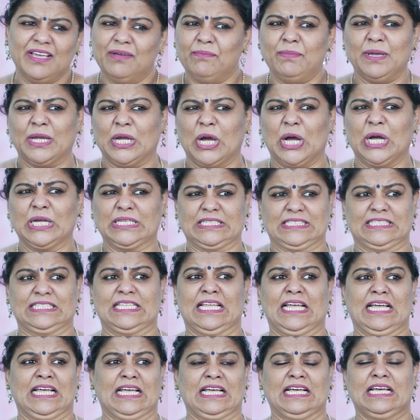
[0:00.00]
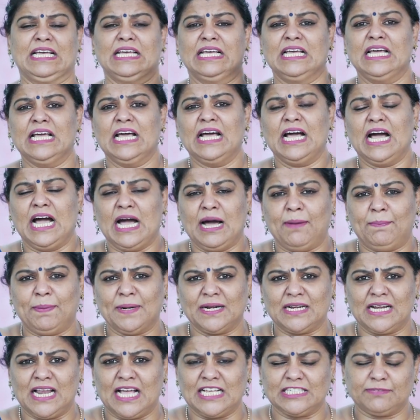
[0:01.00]
because the
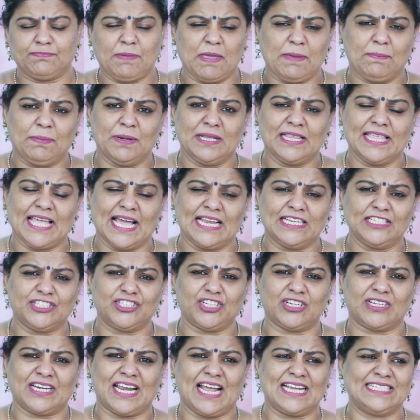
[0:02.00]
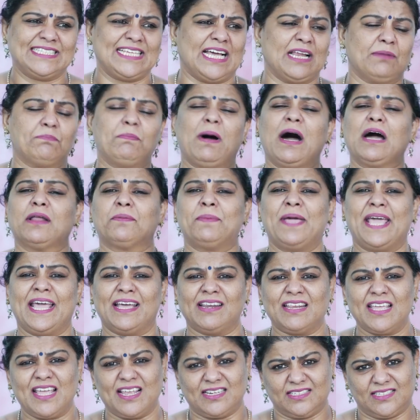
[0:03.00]
upper class people, the aristocrats, are
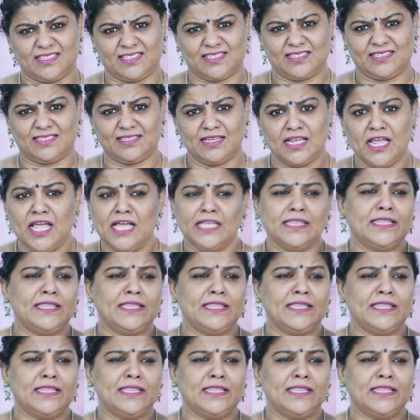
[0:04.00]
barbarians.